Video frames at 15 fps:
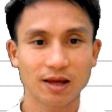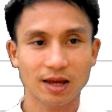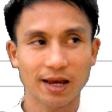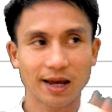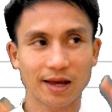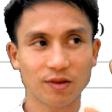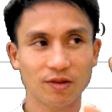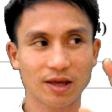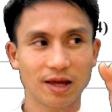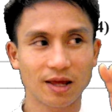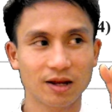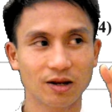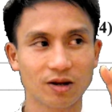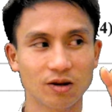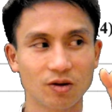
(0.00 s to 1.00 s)
And
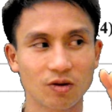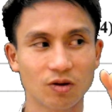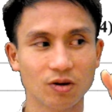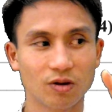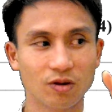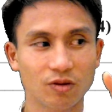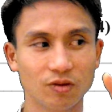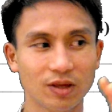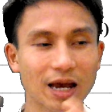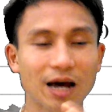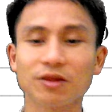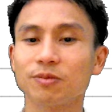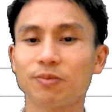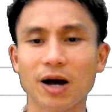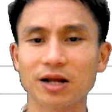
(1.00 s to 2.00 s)
then the other
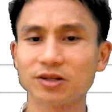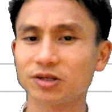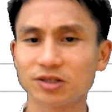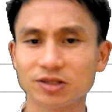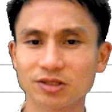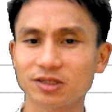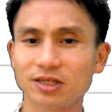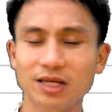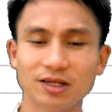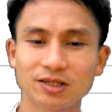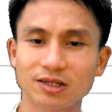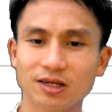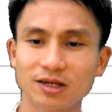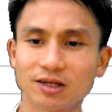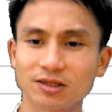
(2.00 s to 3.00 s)
parts are just easy,
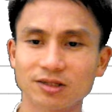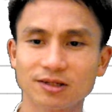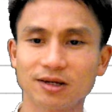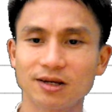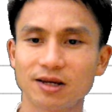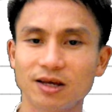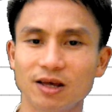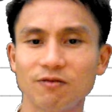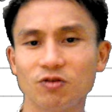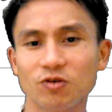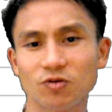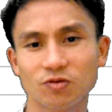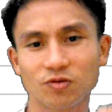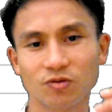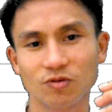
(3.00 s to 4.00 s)
because if
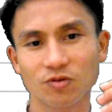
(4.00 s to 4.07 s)
you